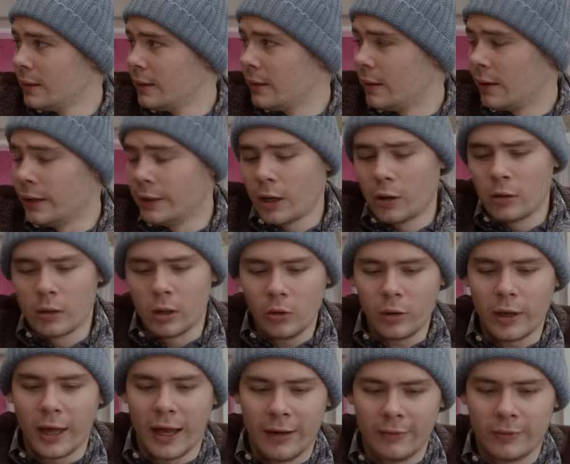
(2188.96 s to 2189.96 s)
I no
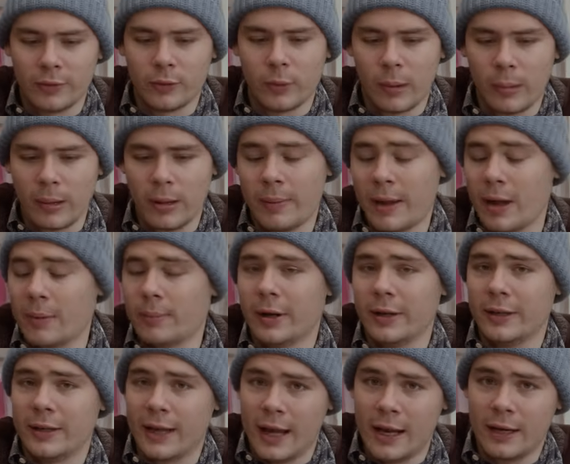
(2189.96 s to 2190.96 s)
longer have to worry about my
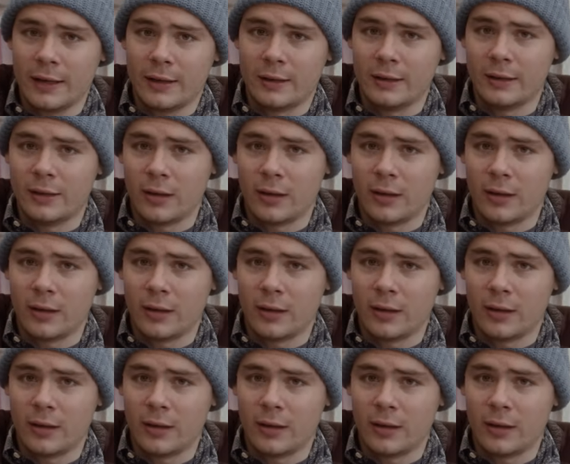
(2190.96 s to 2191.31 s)
dad